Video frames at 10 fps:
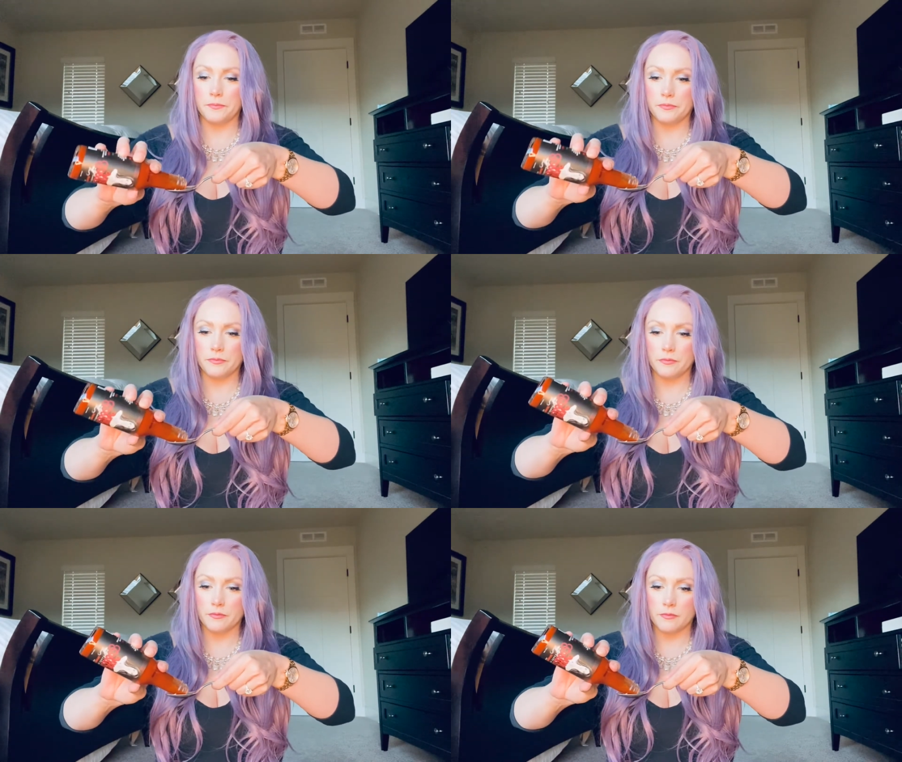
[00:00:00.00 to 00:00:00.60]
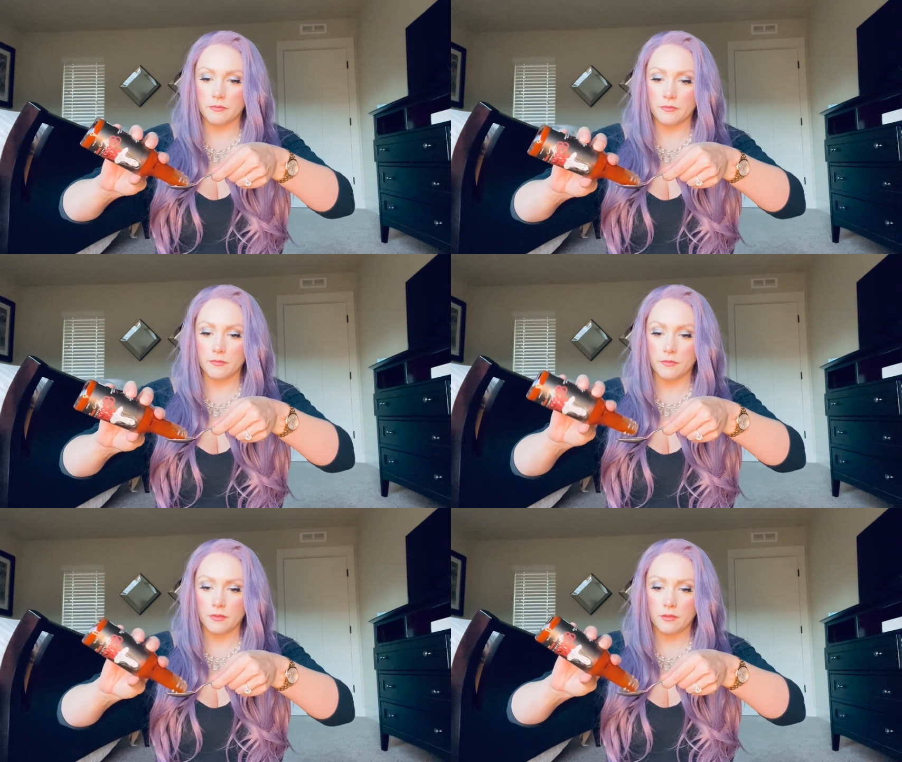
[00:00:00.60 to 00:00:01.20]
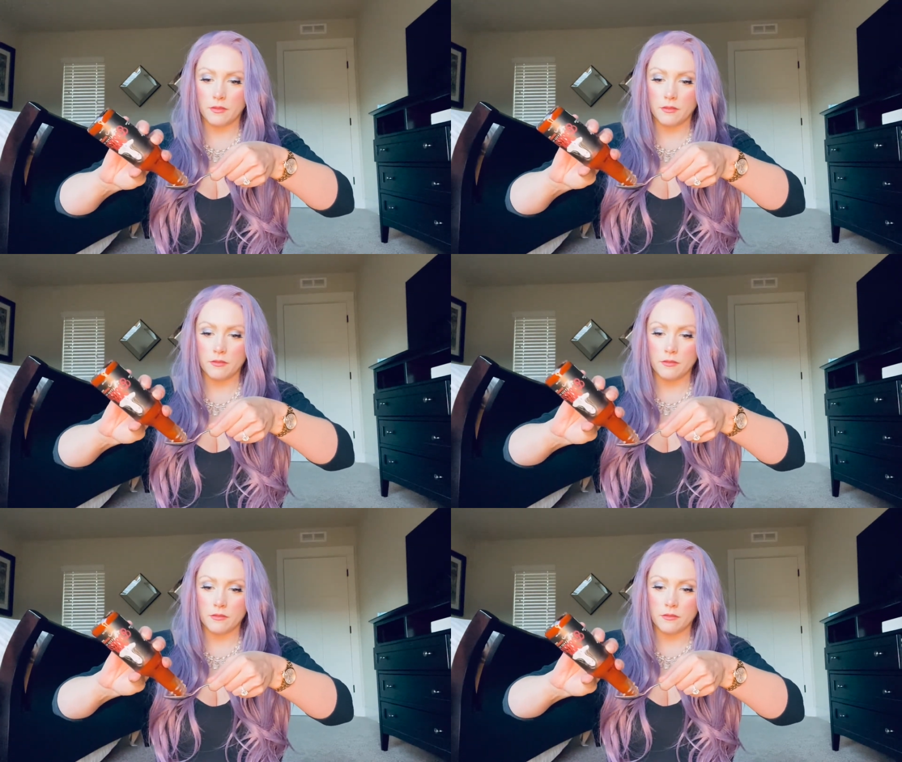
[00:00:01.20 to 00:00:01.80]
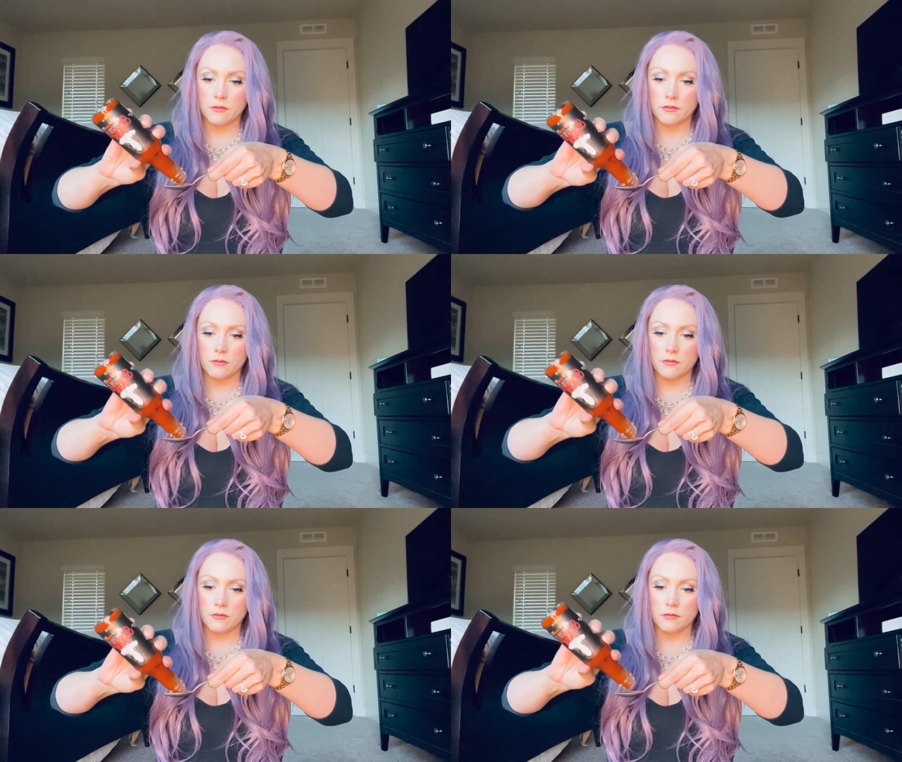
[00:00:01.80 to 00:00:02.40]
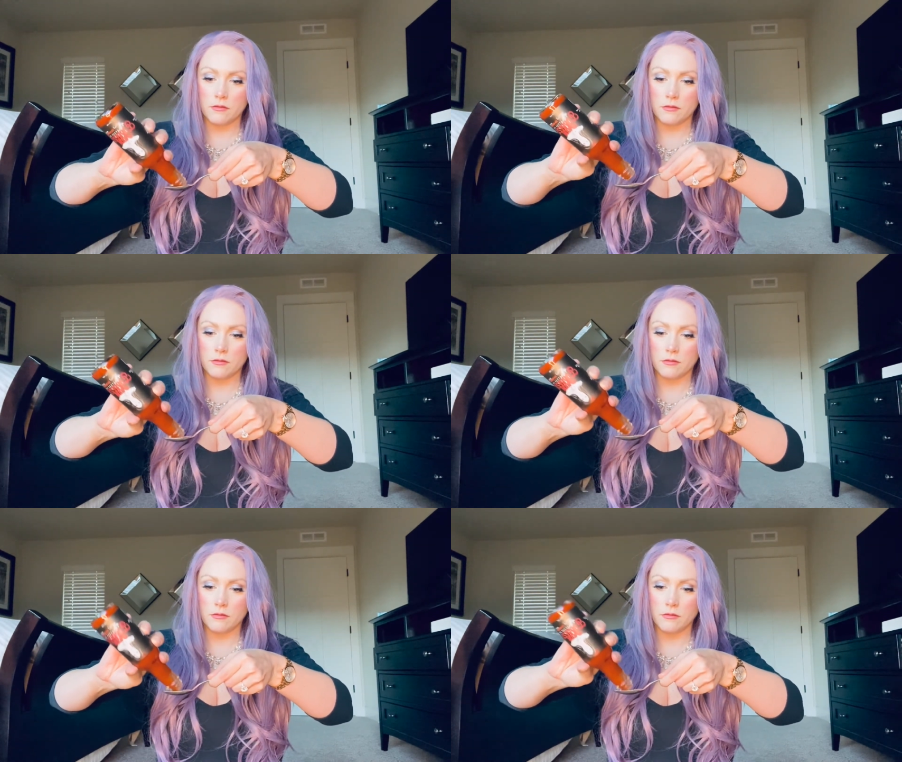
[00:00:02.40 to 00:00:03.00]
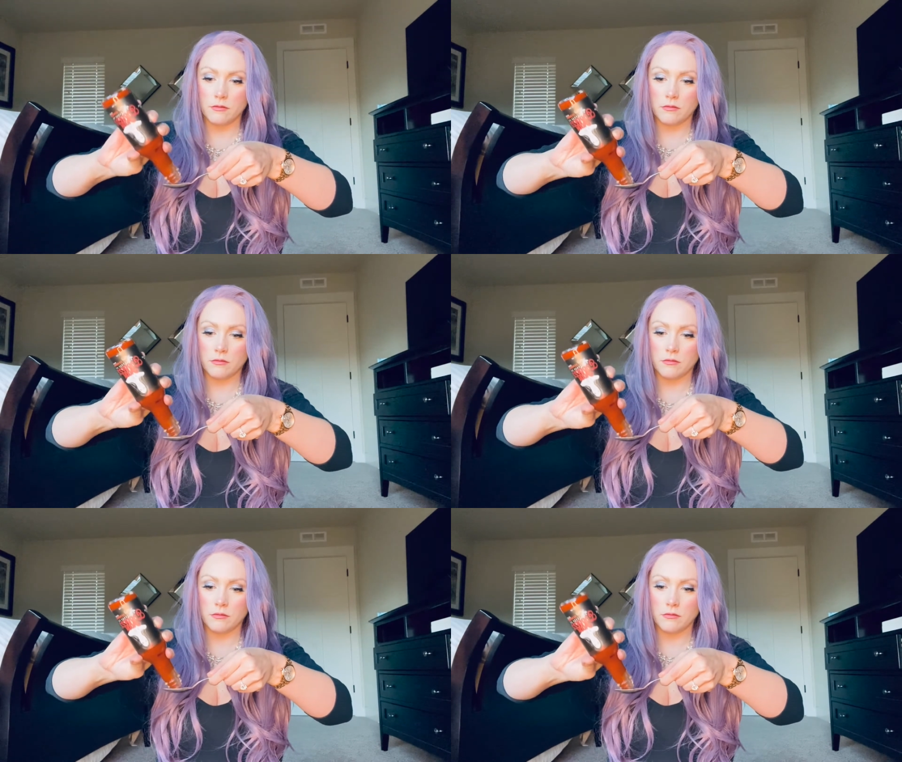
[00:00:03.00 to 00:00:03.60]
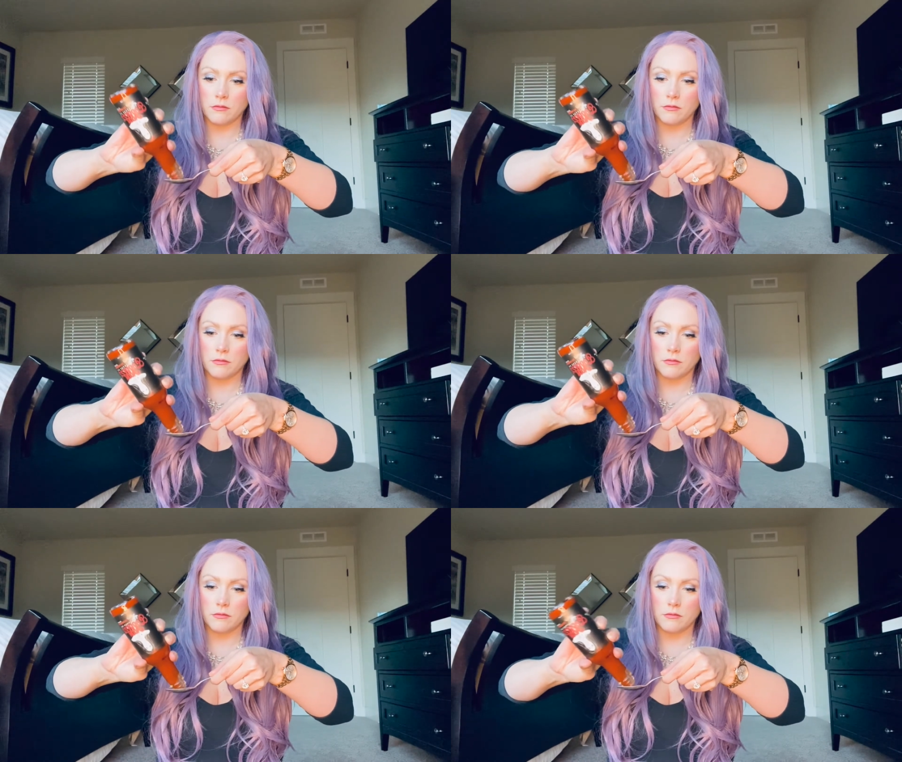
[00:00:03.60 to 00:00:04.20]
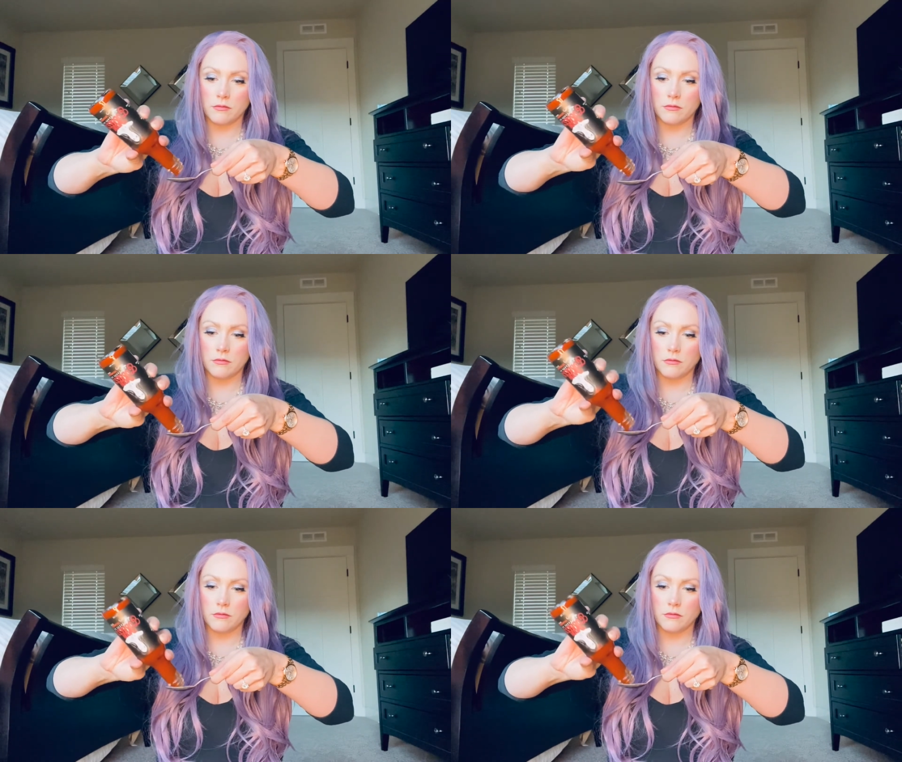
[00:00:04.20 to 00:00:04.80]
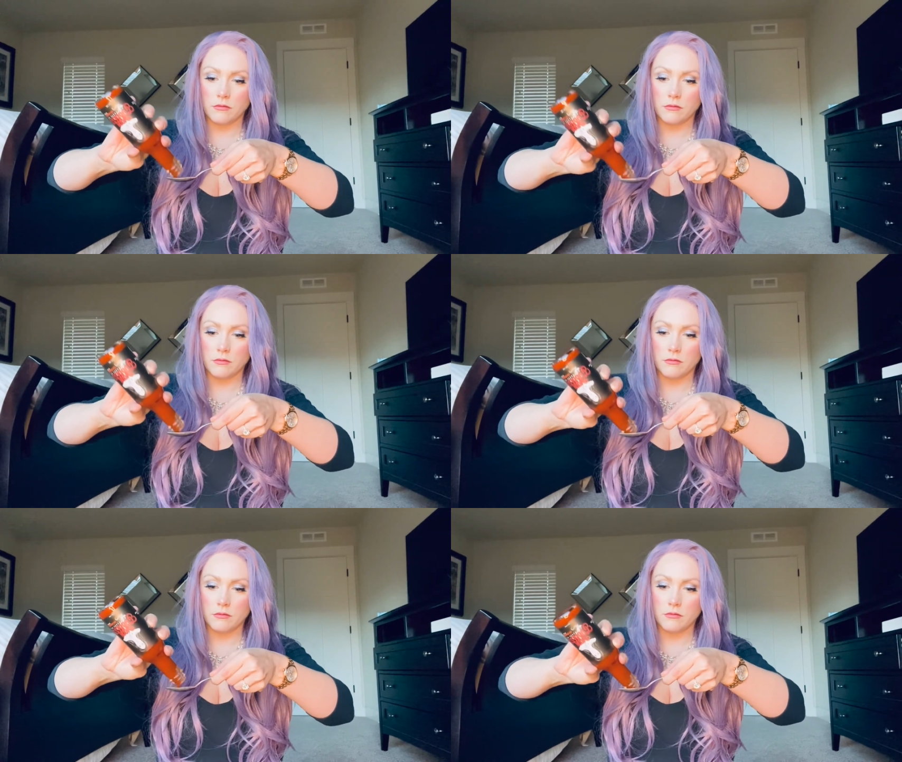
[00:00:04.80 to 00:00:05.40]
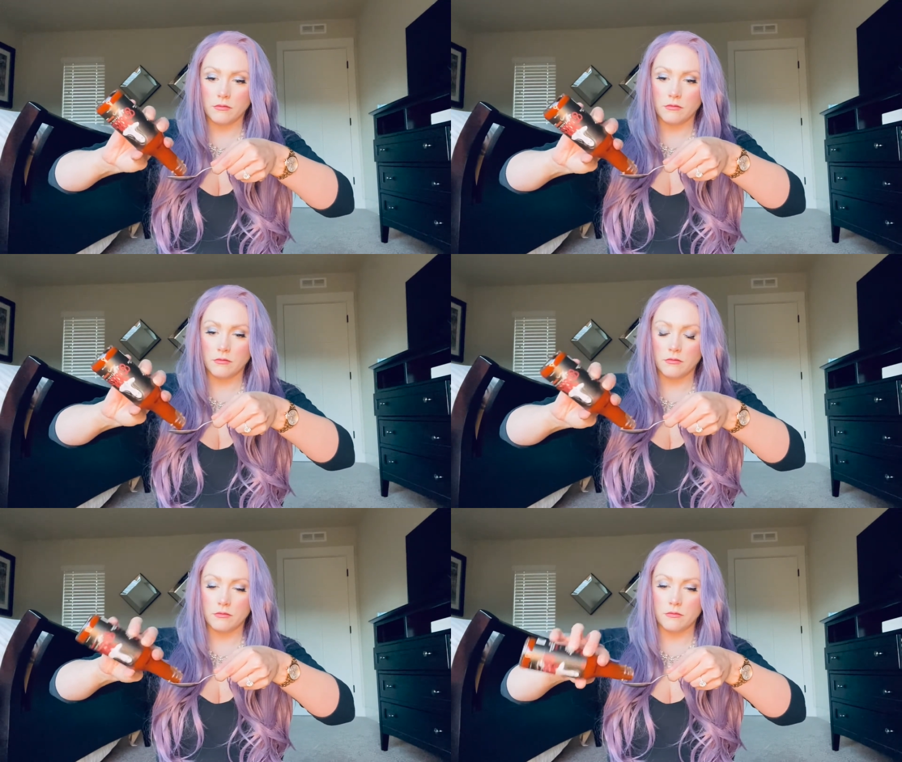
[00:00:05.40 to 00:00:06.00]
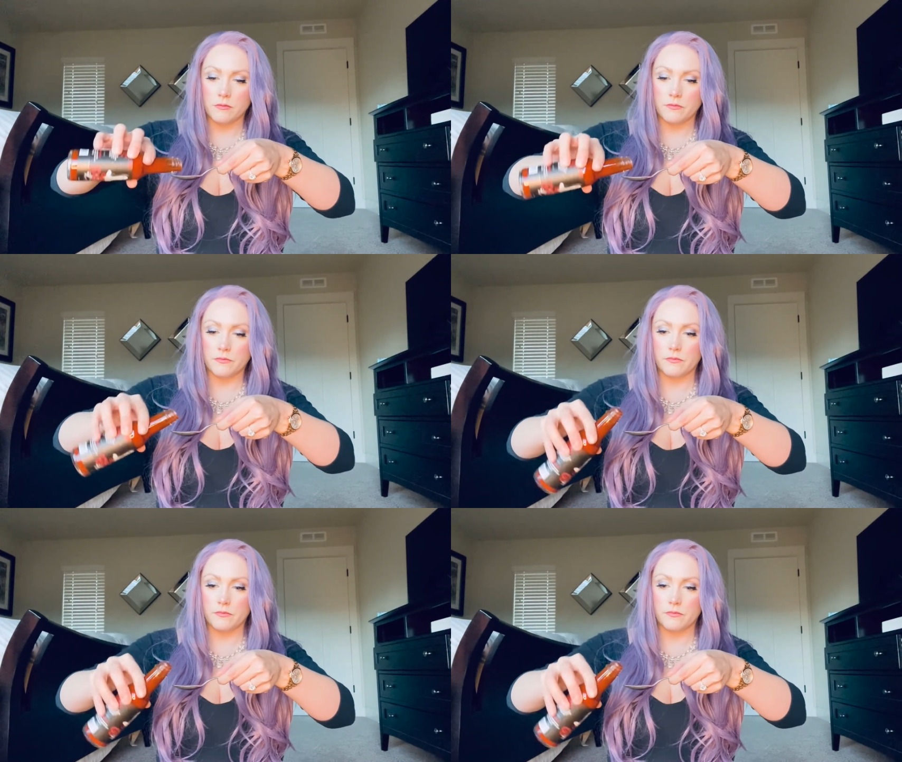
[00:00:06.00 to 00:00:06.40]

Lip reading: (silence)